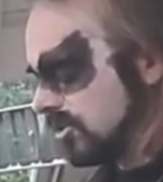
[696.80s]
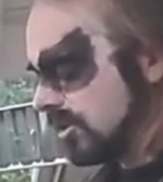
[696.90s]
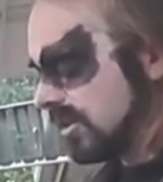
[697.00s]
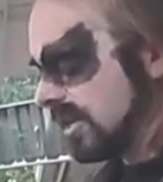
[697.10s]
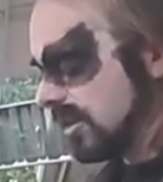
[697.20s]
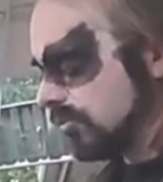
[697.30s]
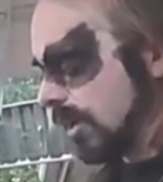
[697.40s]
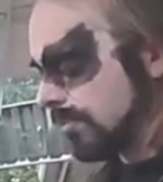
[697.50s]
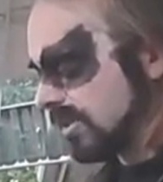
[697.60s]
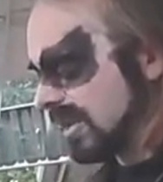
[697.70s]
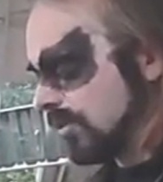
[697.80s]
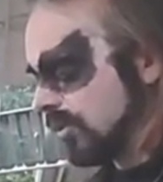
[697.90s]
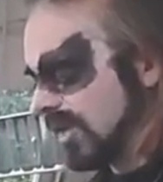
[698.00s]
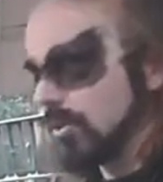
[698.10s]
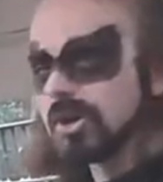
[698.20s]
sticks representing
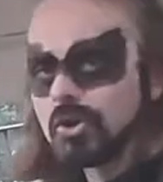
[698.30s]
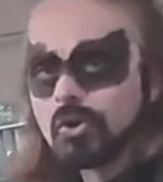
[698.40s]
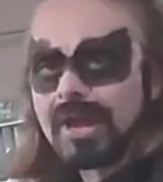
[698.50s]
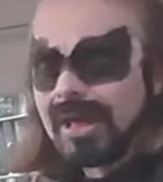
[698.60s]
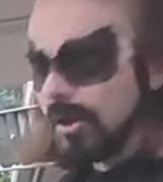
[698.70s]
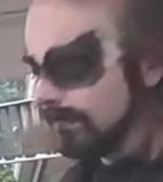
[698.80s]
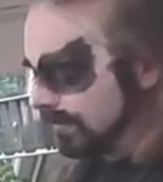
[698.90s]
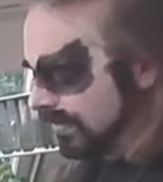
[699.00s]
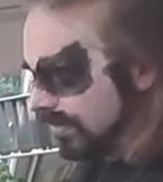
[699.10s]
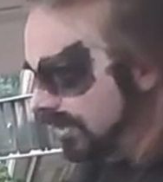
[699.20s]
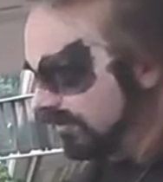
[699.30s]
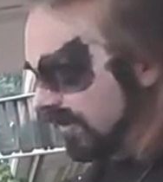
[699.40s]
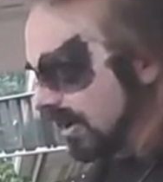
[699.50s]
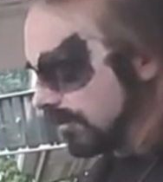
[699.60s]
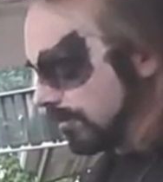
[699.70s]
what I want to go to hell, this
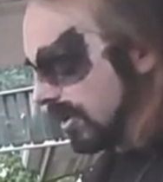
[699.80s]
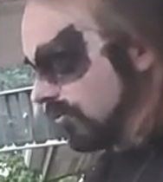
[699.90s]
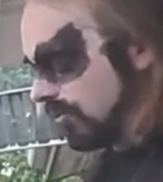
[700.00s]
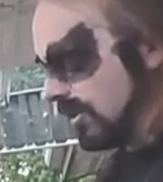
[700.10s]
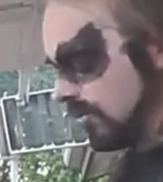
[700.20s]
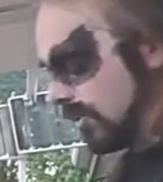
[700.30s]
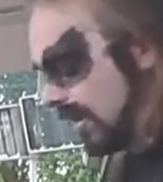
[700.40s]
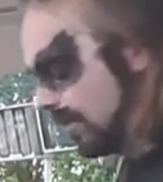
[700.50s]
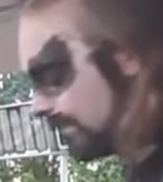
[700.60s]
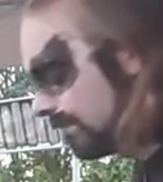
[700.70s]
fire is burning really well.